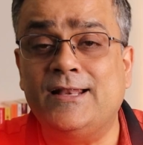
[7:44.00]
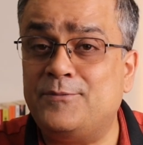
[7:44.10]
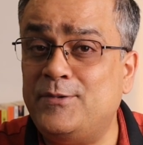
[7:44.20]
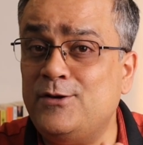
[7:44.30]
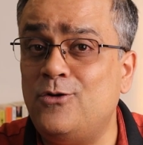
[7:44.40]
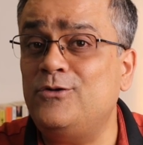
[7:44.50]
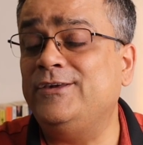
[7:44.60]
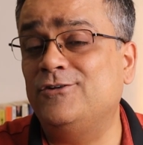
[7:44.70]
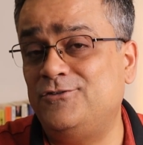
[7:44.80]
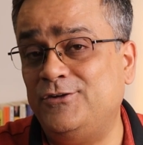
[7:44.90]
Let me know
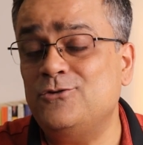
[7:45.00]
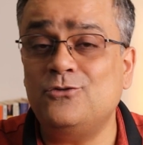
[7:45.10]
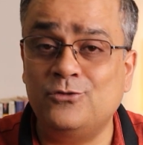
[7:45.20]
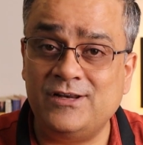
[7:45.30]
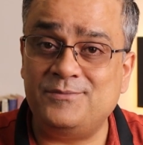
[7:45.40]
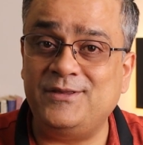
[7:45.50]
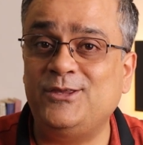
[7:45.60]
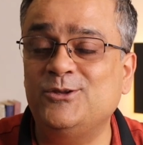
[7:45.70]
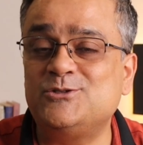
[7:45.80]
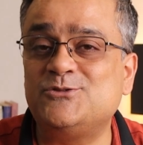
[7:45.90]
your view. Will it be
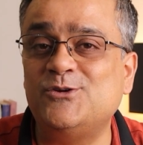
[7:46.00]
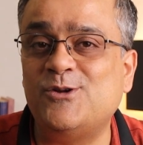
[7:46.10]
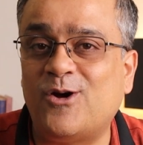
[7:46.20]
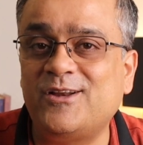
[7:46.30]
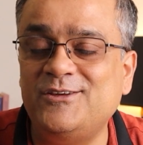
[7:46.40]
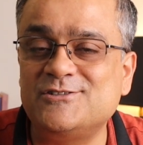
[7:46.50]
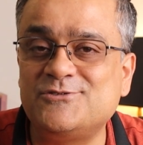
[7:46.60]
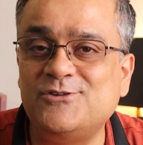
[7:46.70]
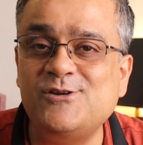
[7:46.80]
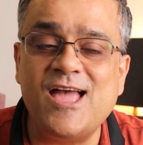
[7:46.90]
useful, not
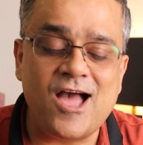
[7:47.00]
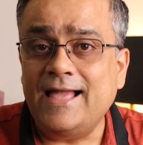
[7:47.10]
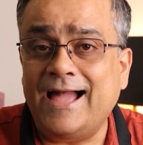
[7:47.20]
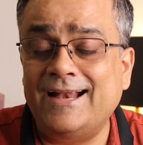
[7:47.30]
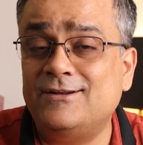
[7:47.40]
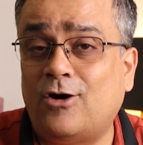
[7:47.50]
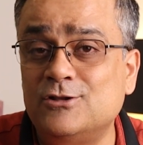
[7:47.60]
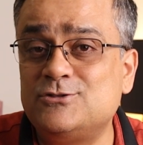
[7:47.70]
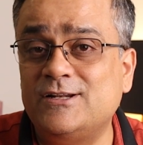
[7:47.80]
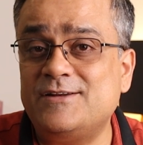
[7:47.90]
useful? And
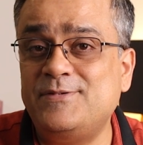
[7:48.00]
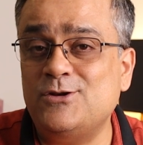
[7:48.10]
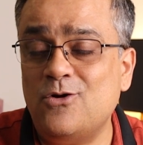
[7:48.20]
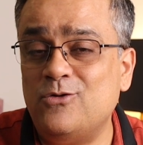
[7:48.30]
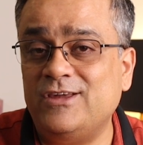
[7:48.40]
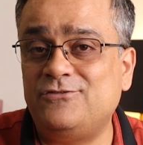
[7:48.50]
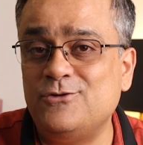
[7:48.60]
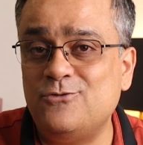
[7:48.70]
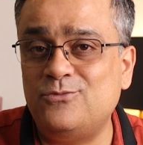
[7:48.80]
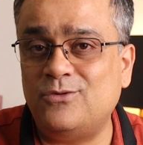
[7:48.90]
also let me know if
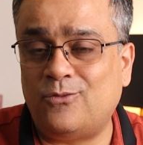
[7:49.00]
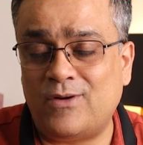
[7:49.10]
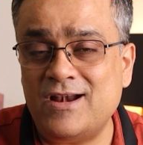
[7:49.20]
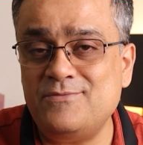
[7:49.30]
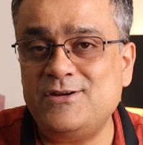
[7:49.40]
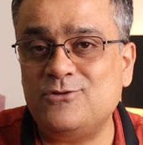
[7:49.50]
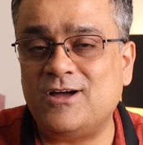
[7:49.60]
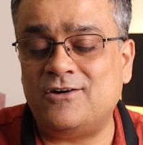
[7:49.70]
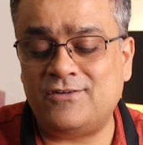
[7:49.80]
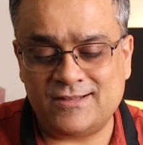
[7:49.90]
you want me to
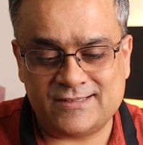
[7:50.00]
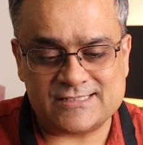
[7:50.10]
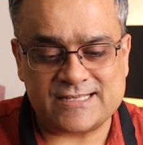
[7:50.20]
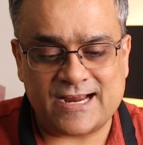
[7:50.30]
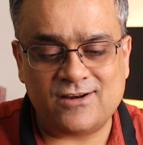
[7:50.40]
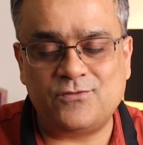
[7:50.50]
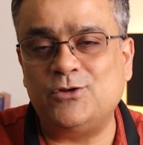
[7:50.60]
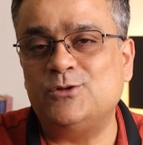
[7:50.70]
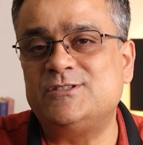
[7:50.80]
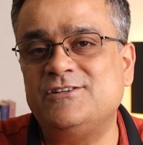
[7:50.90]
cover this kind of
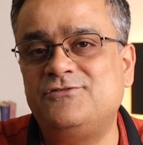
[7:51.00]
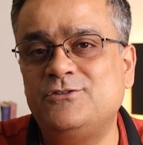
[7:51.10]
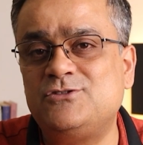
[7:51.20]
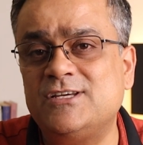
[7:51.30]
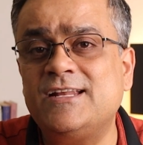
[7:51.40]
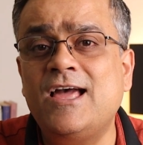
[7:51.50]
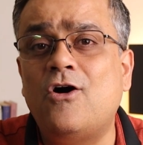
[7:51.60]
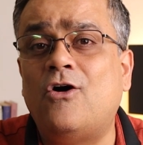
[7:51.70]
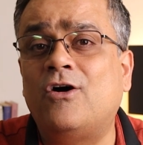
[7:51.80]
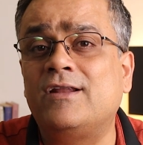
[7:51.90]
tools in future,
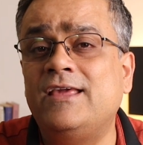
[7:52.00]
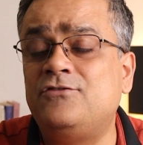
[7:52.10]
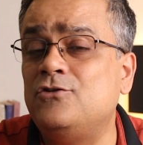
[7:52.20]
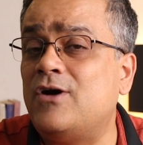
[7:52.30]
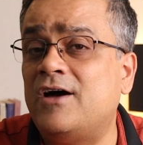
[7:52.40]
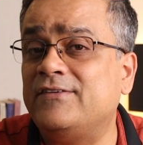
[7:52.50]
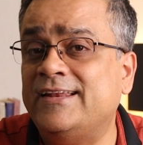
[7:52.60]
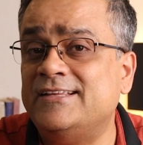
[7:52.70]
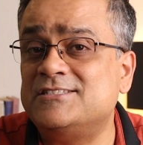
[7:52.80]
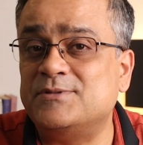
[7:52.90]
or if you have
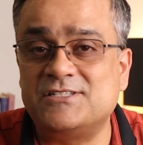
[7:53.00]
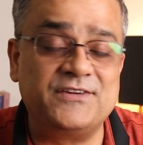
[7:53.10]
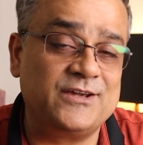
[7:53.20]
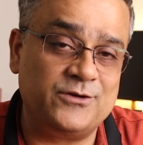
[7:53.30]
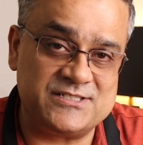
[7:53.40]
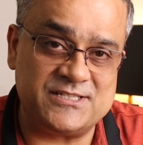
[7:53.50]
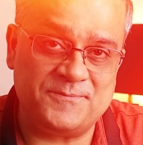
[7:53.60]
any specific question.